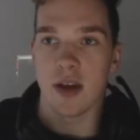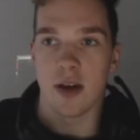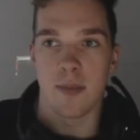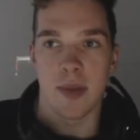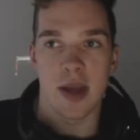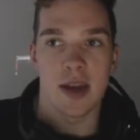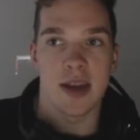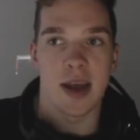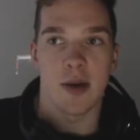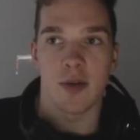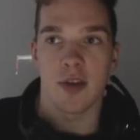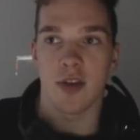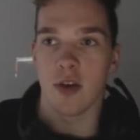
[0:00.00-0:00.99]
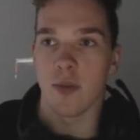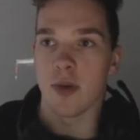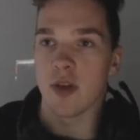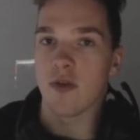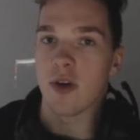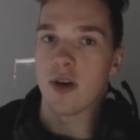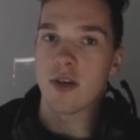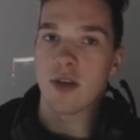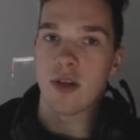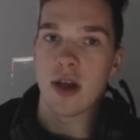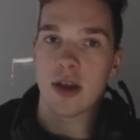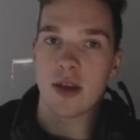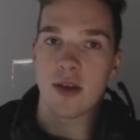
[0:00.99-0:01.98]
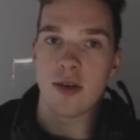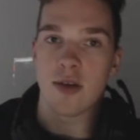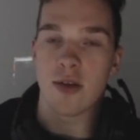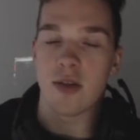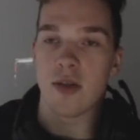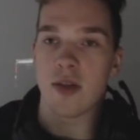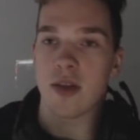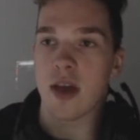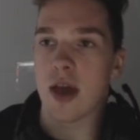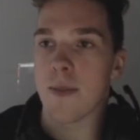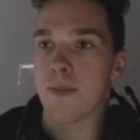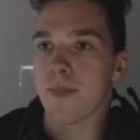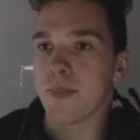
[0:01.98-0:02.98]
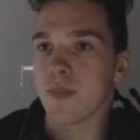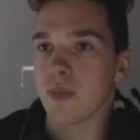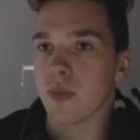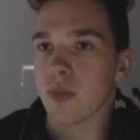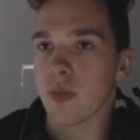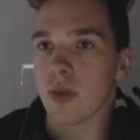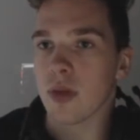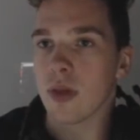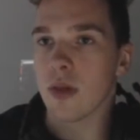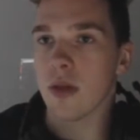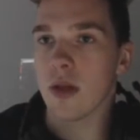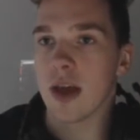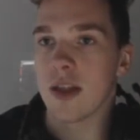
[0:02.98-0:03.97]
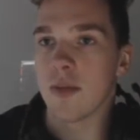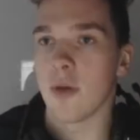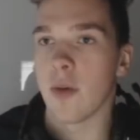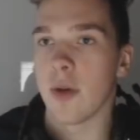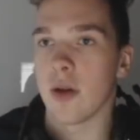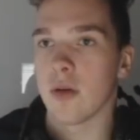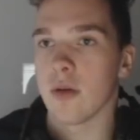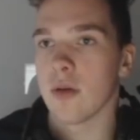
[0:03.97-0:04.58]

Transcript: on a big down slope as far as luck goes in this game at the moment.